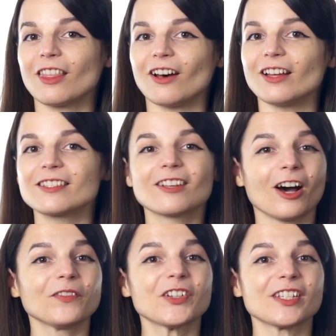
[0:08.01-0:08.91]
Thoughts
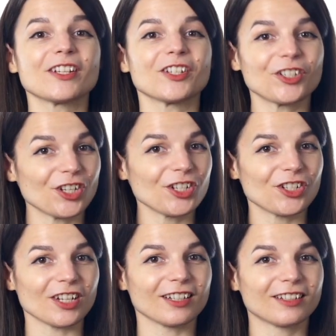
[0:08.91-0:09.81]
Conversation Cheat
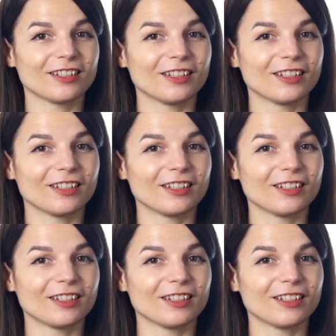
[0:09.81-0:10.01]
Sheet.